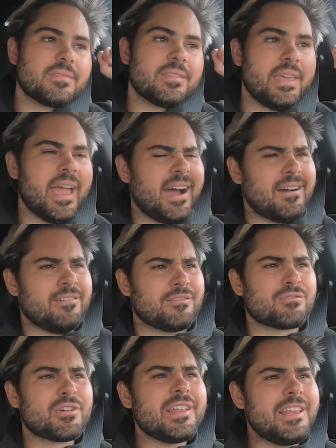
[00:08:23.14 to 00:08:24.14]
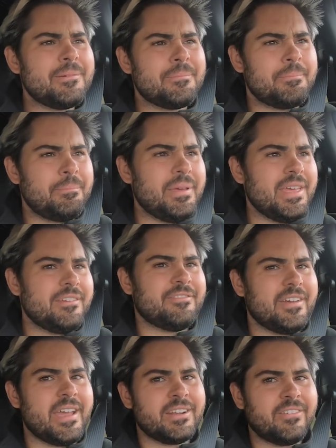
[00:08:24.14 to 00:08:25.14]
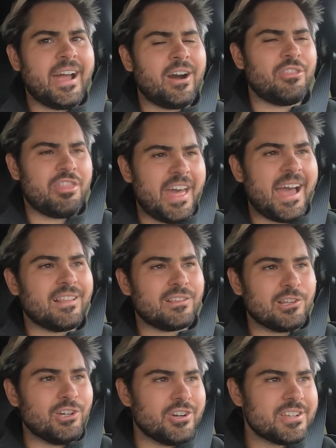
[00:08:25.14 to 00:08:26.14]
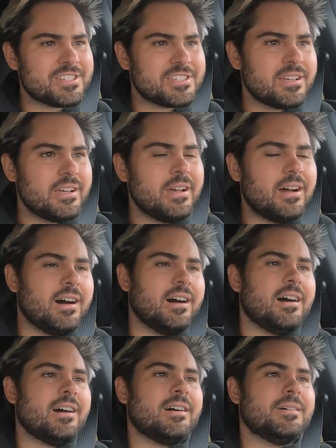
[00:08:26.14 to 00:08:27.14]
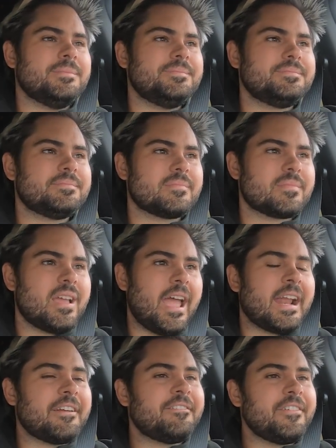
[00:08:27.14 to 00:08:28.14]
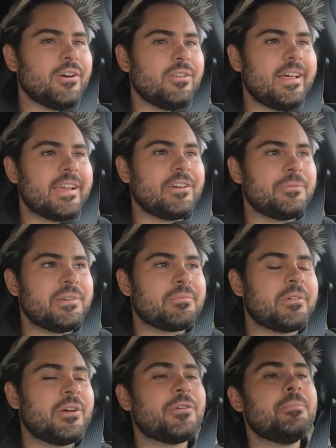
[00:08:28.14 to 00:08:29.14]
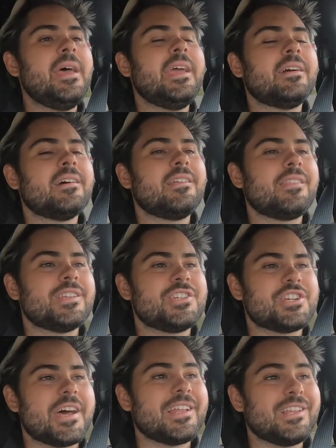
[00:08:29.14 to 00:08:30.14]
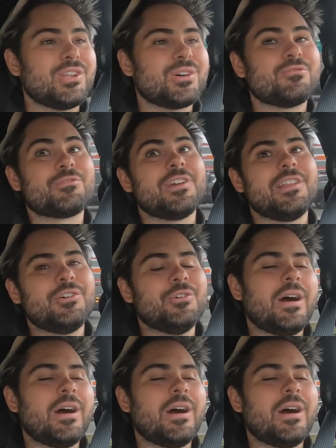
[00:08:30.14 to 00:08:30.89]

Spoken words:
Yeah, really big fan of how that looks. And I feel like it would make the Jetta look really cool.